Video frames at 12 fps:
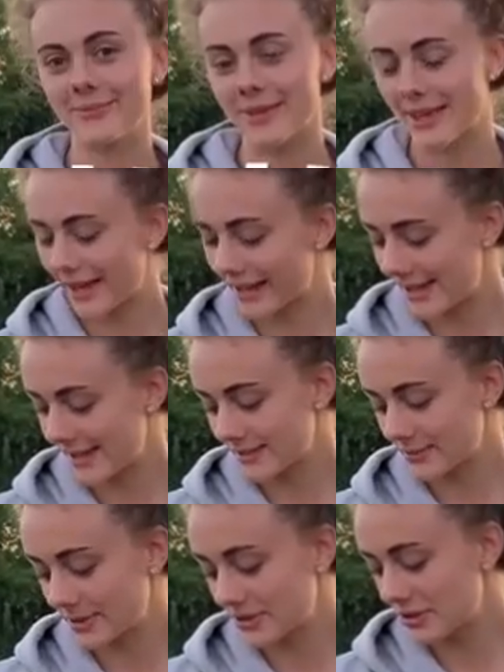because
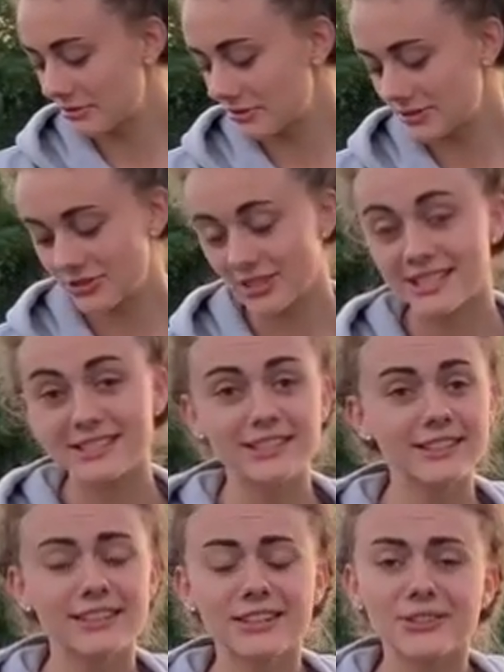when she was just a
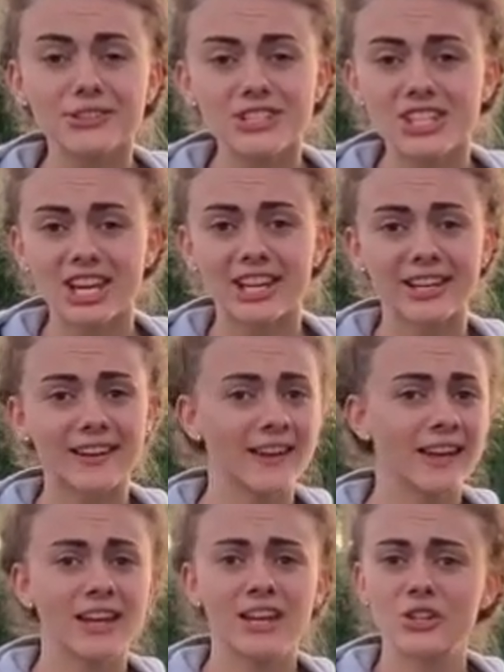little chick,
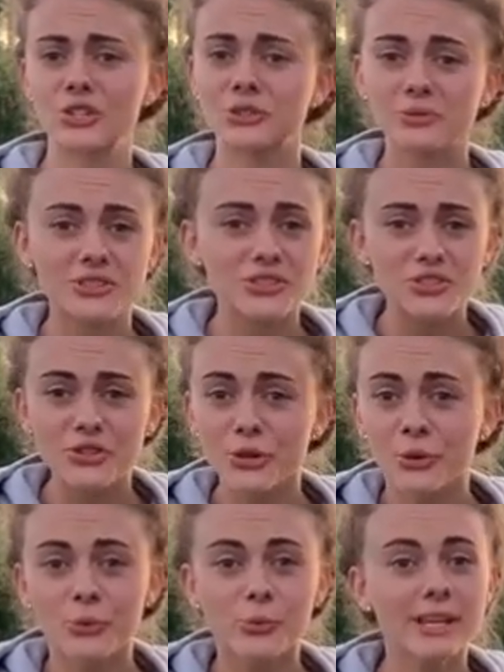she was
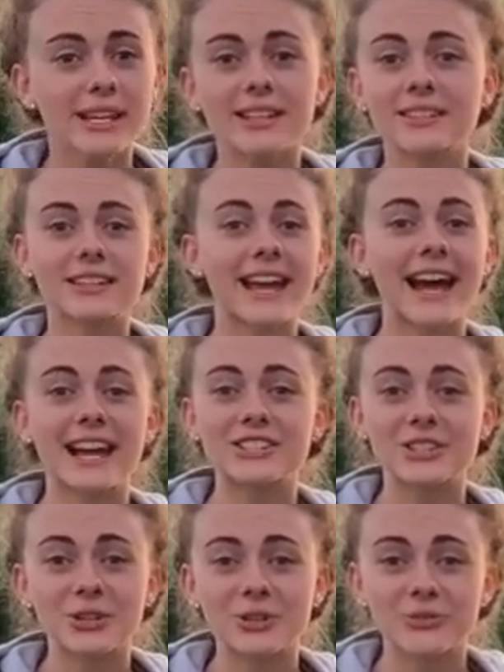too weak to hatch
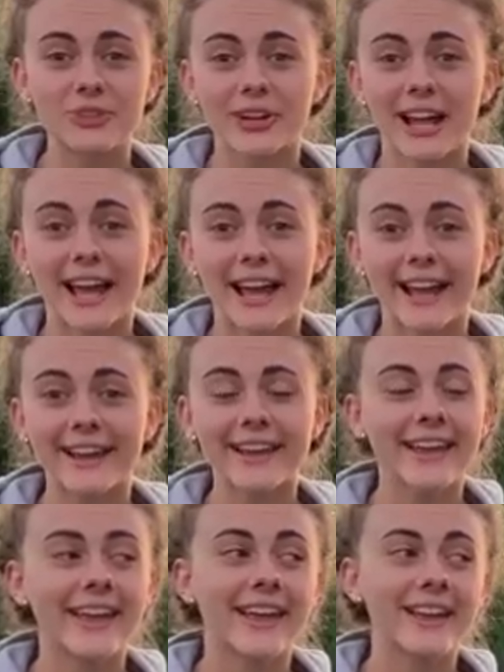out of her egg.
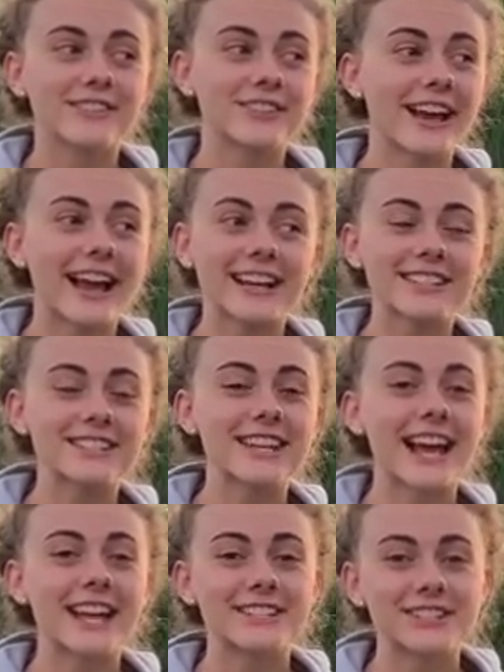So I actually
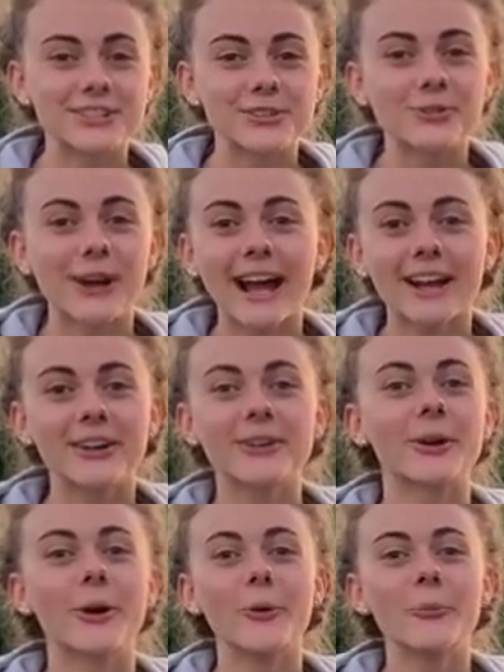had to crack
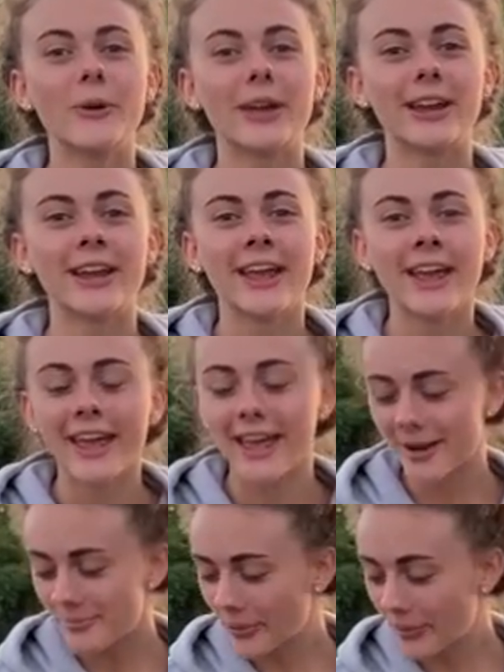her open
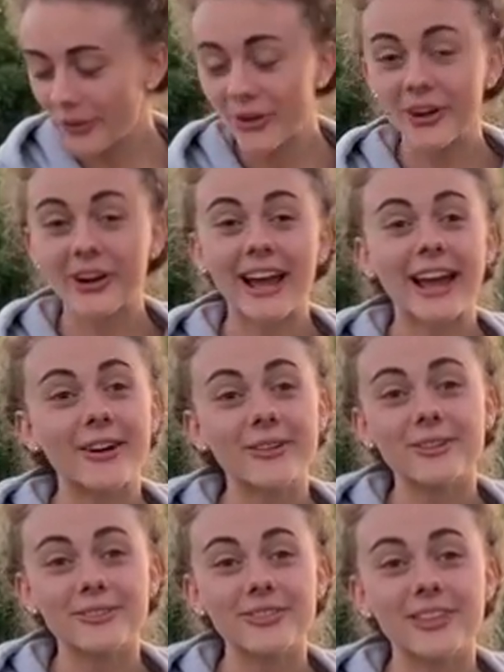and pull her
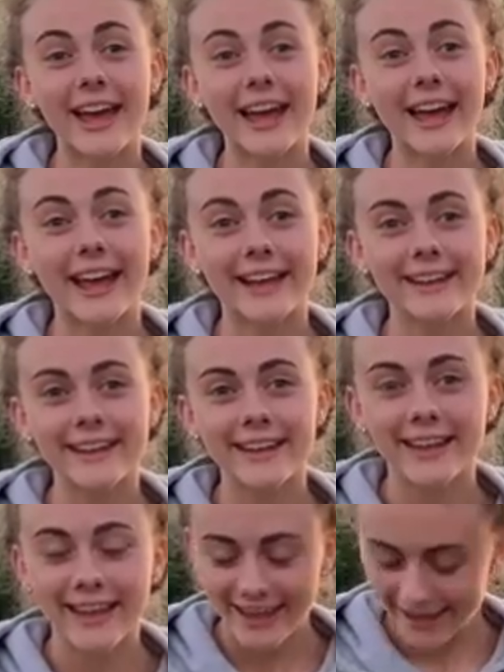out of egg.
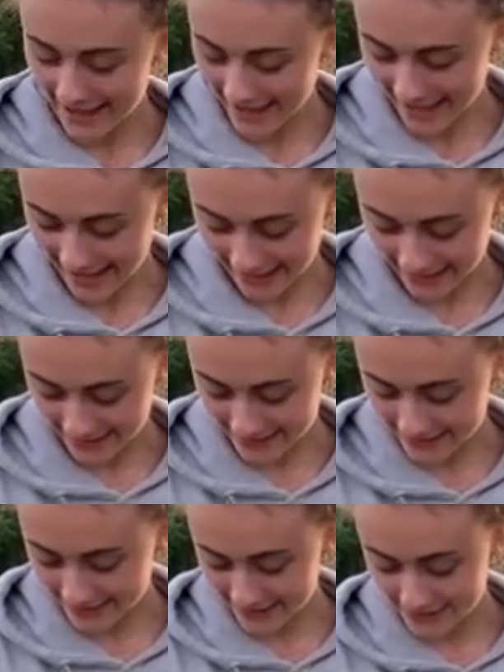
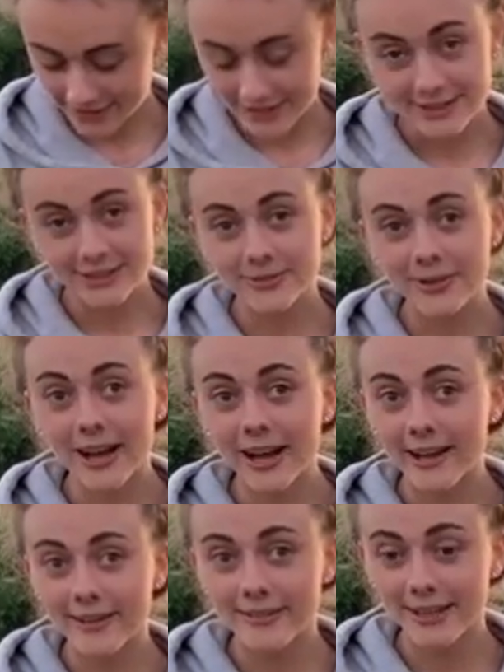And she
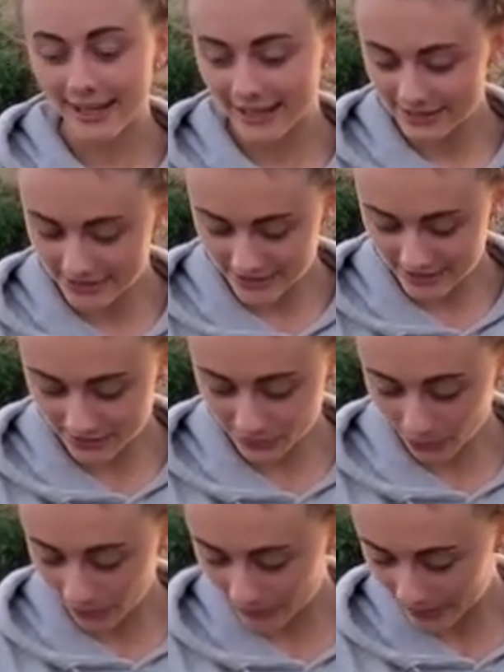survived and she's
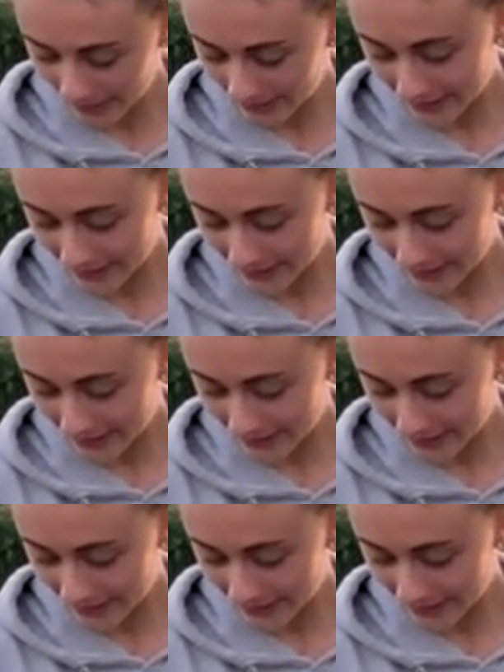growing